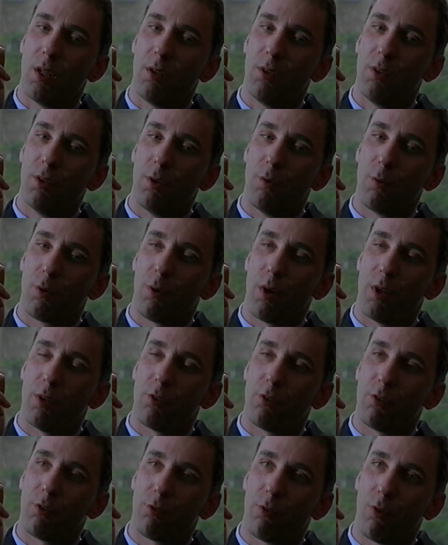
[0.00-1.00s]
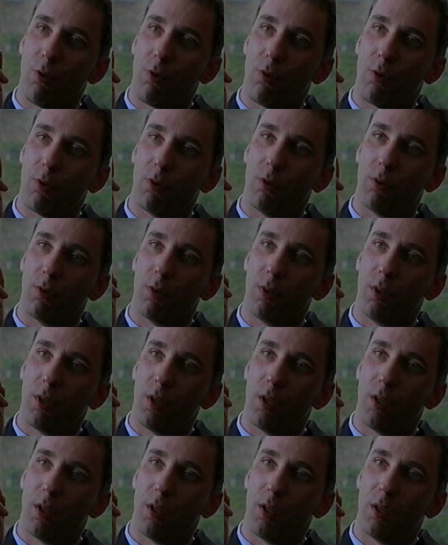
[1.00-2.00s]
you know, quite strong
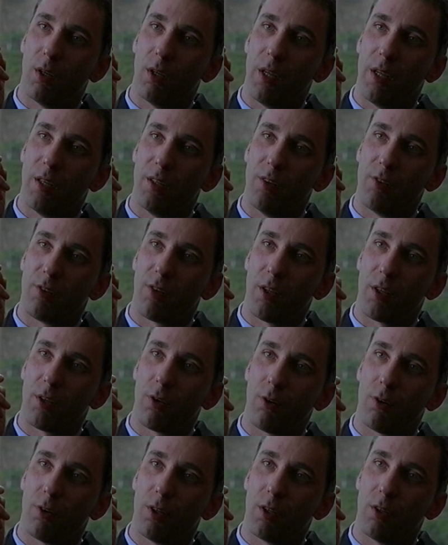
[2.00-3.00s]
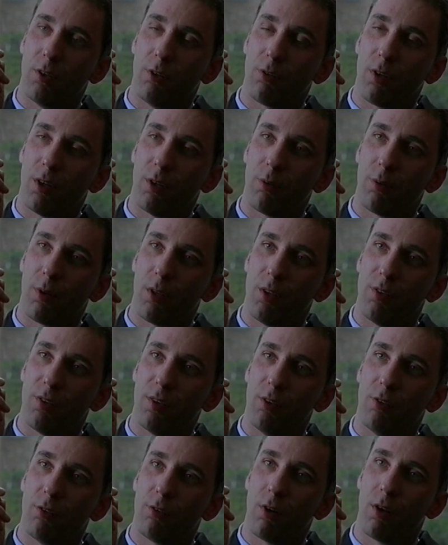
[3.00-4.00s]
uh, antipsychotic and
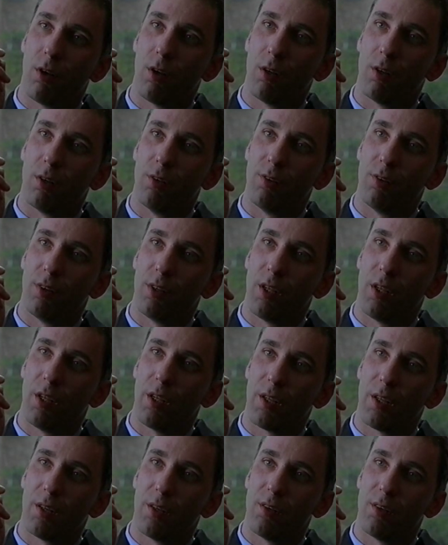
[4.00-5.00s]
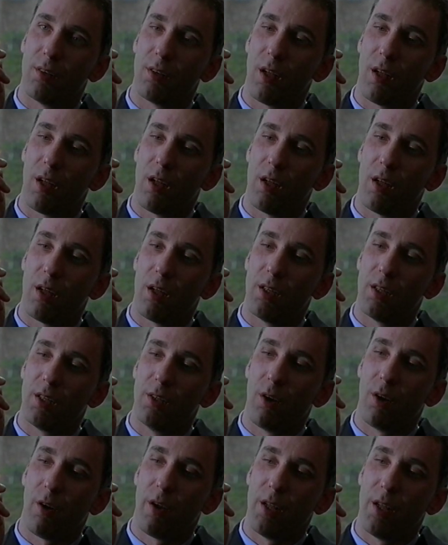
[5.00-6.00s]
tranquilizing drugs. And, uh, you
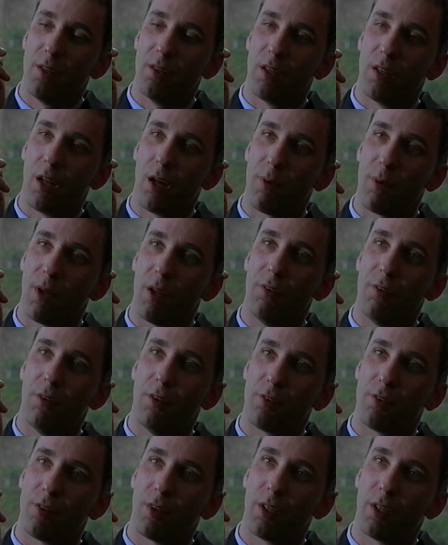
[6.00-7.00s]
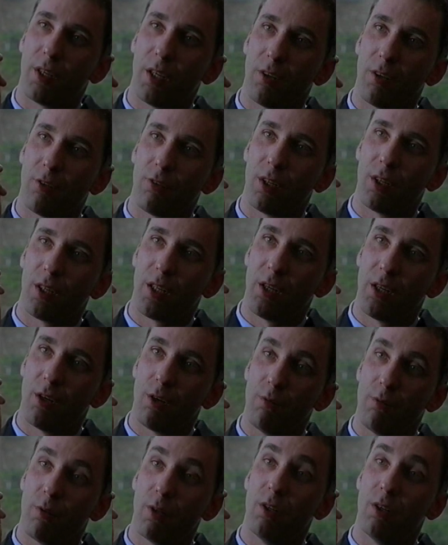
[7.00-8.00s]
know, I ended up under psychiatric care
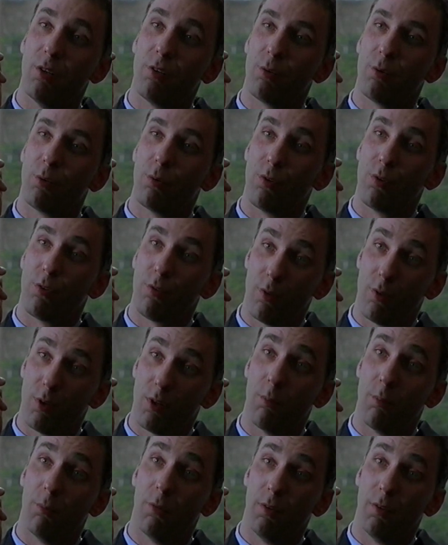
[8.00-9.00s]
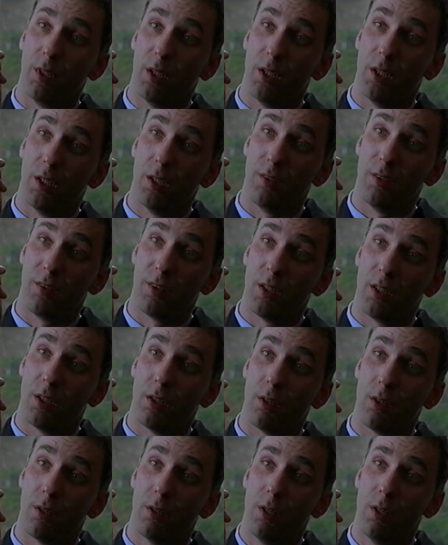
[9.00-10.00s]
of various sorts for a number of years, yeah.
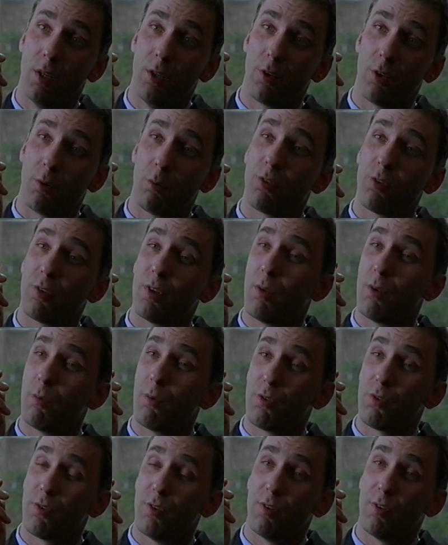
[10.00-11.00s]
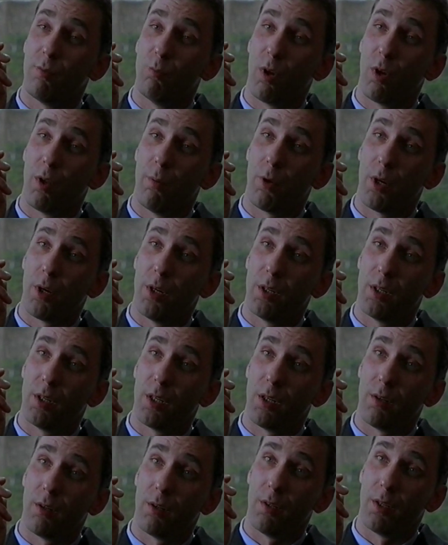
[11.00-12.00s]
It wasn't, it wasn't one
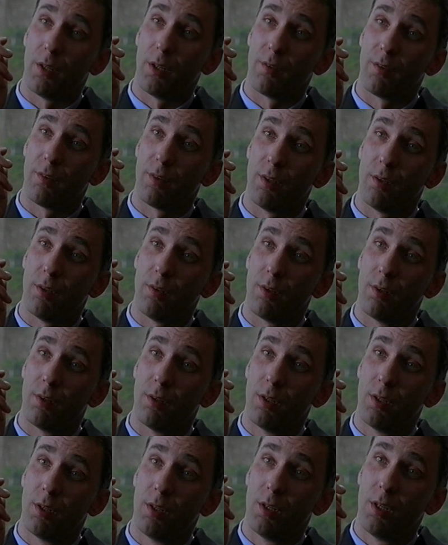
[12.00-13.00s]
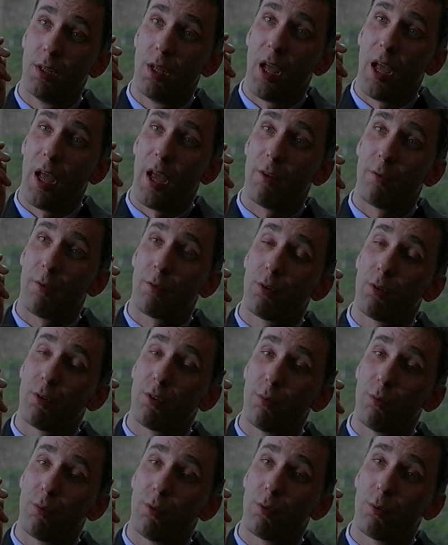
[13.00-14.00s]
breakdown in that sense. No. And of course
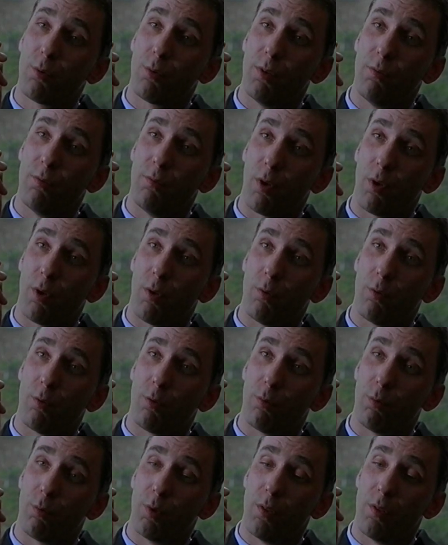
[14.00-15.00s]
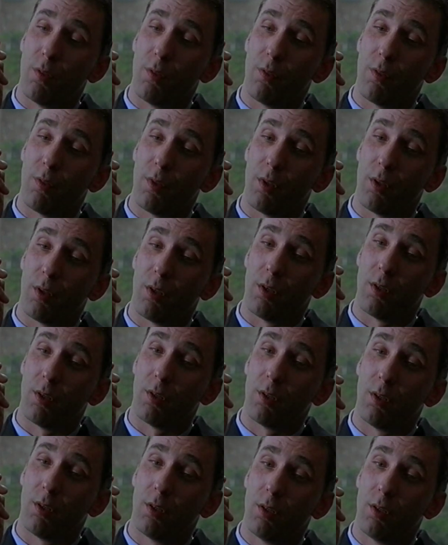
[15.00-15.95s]
it was all involved with, uh,